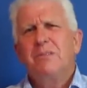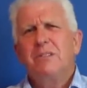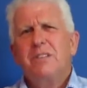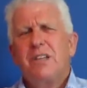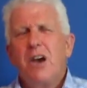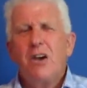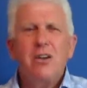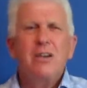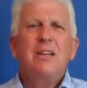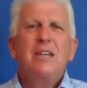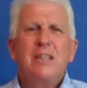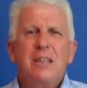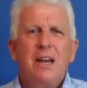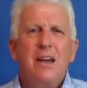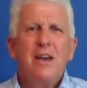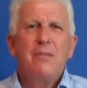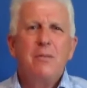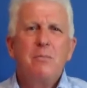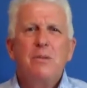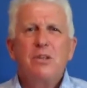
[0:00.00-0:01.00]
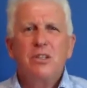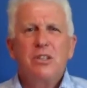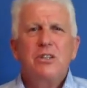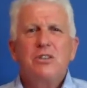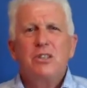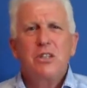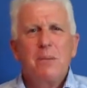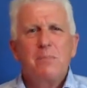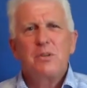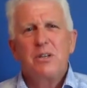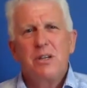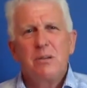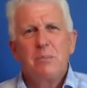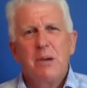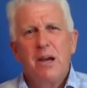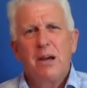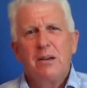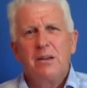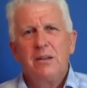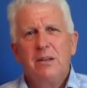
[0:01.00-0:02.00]
totally have a misconception
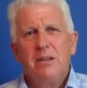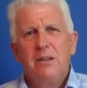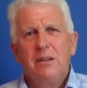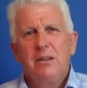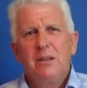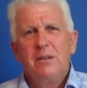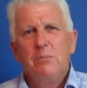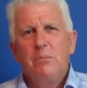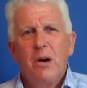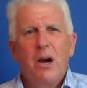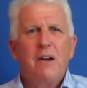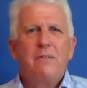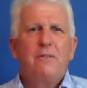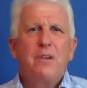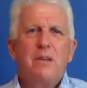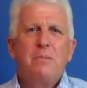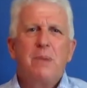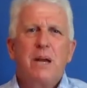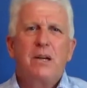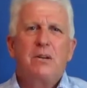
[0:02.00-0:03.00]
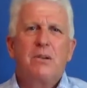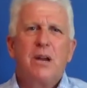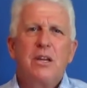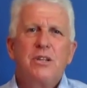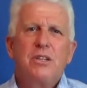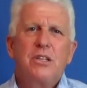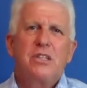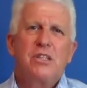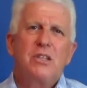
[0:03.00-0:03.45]
about buyer feedback ranging.